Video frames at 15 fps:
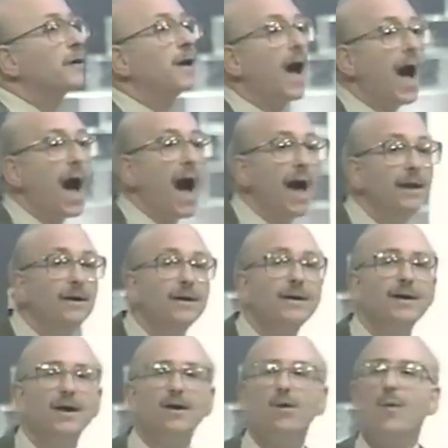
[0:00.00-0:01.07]
God
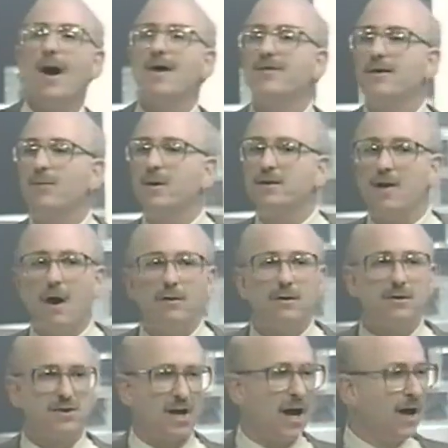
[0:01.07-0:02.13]
in a way that we
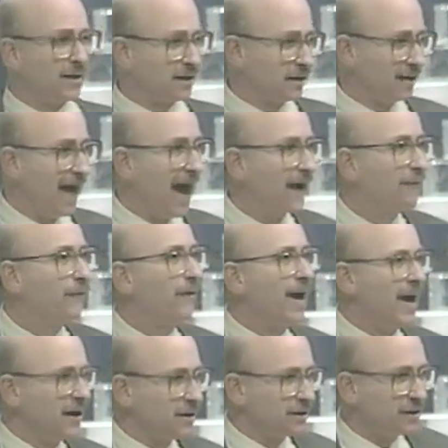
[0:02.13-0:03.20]
don't cut slack for
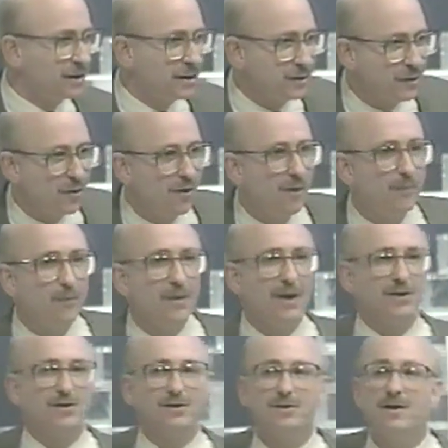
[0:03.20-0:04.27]
agencies or
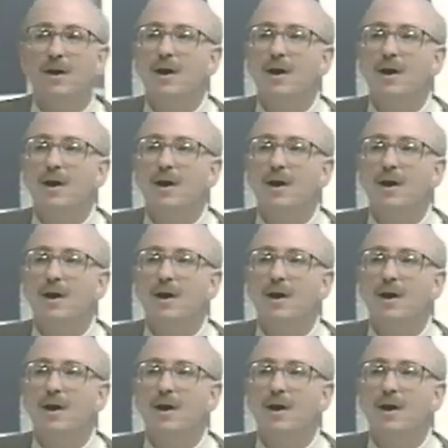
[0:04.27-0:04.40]
corporations,